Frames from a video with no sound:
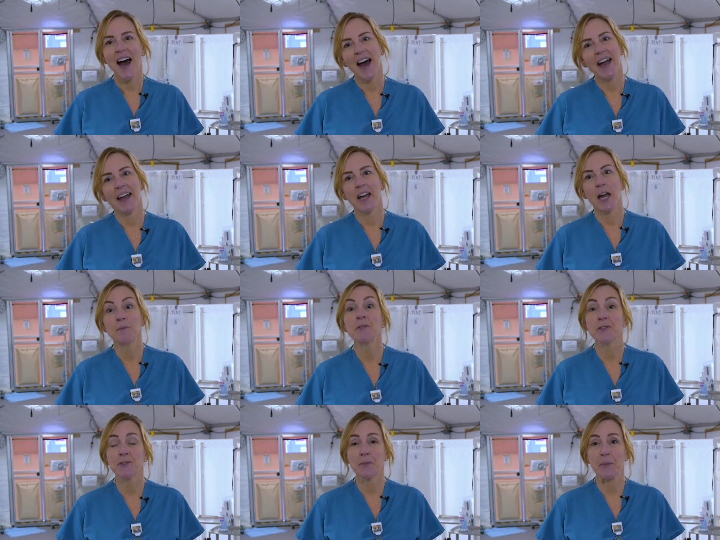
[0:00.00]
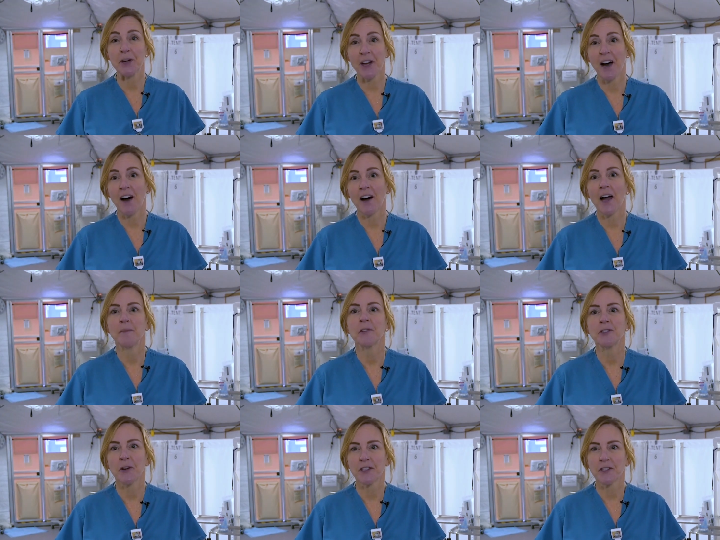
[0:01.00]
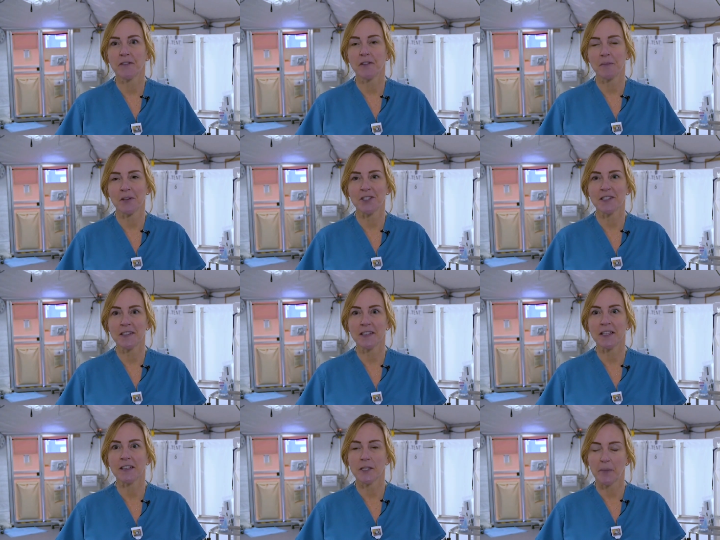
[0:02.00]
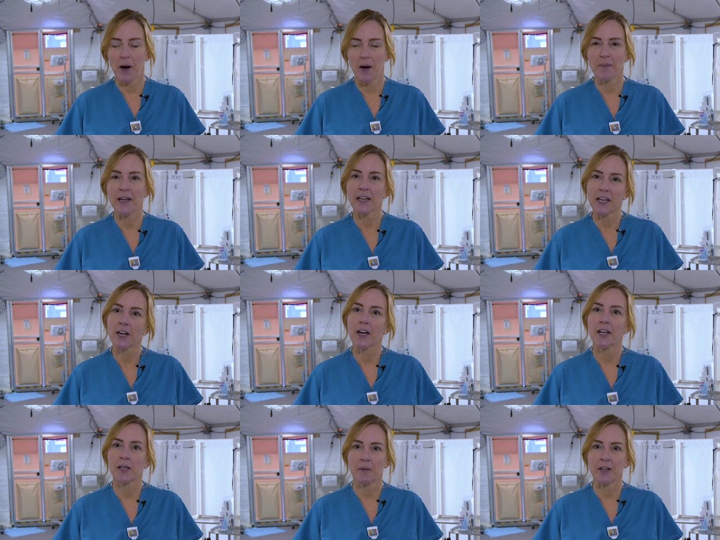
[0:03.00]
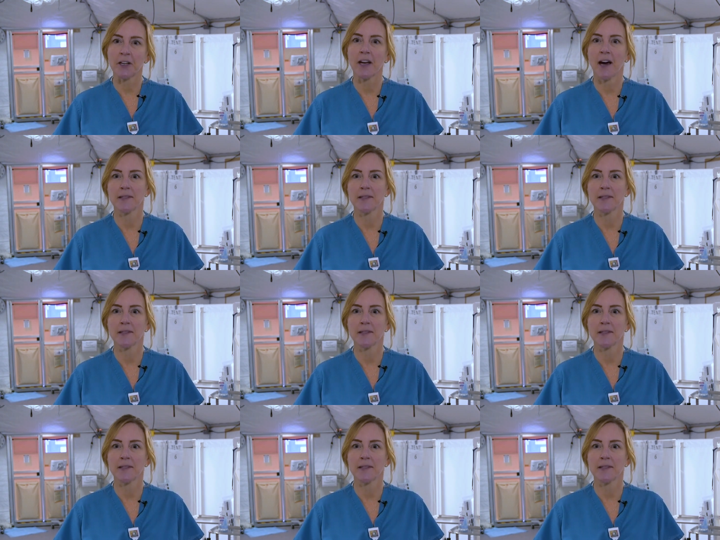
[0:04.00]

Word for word: Hi, I'm Susan Burnell. I'm the Director of the Emergency Department here at Community